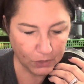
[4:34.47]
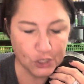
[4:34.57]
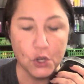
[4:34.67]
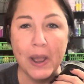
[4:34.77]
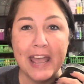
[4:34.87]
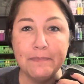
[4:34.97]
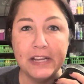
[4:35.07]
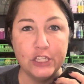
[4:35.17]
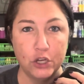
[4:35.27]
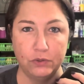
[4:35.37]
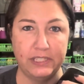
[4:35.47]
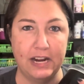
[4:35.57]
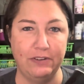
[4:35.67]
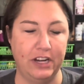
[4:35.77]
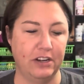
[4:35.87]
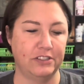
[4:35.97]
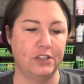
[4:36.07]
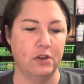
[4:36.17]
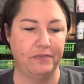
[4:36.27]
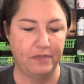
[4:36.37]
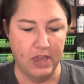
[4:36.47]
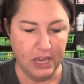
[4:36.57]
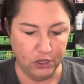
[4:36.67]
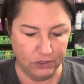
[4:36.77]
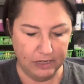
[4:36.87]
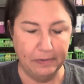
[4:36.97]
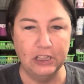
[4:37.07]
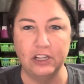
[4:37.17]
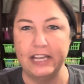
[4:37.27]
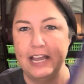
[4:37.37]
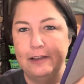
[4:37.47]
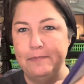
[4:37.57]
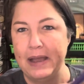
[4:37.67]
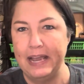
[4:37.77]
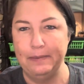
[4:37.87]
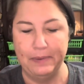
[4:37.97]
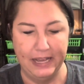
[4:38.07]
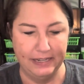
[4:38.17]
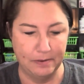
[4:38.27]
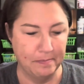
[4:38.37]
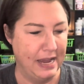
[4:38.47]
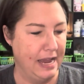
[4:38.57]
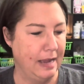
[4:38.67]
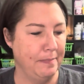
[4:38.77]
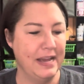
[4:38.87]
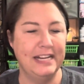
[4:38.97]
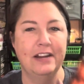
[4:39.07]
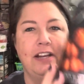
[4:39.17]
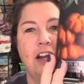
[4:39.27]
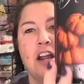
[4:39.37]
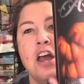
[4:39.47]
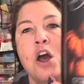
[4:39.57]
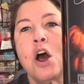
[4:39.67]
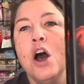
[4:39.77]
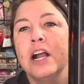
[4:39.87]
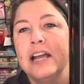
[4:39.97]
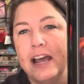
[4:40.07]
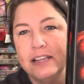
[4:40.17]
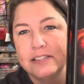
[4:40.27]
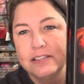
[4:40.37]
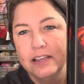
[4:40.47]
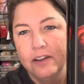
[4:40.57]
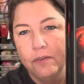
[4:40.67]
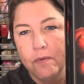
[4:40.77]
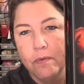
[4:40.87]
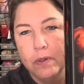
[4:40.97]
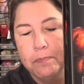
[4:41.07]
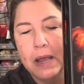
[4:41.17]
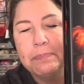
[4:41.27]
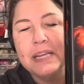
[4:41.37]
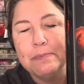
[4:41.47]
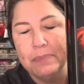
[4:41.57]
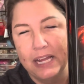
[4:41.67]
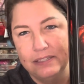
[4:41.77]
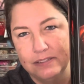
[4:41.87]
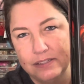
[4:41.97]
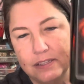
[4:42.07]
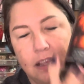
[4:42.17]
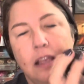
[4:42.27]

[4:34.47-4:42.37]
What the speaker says: So I have my notes down here. So if you see me looking, I have my iPad down here. Guys, pumpkin buns.